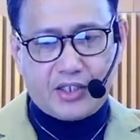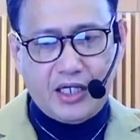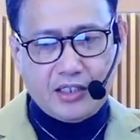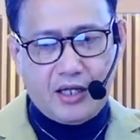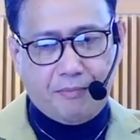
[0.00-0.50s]

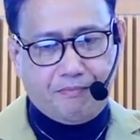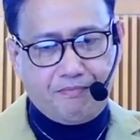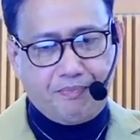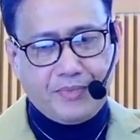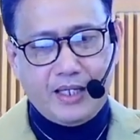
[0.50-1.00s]
kingdom.
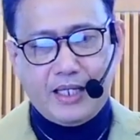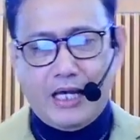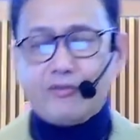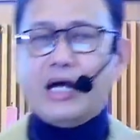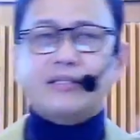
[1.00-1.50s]

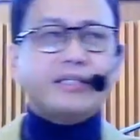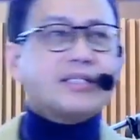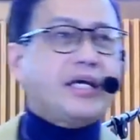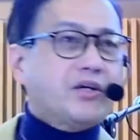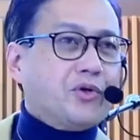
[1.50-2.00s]
Now that
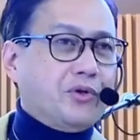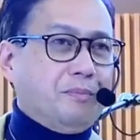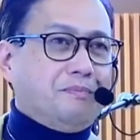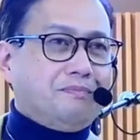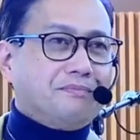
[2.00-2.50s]
is Herod.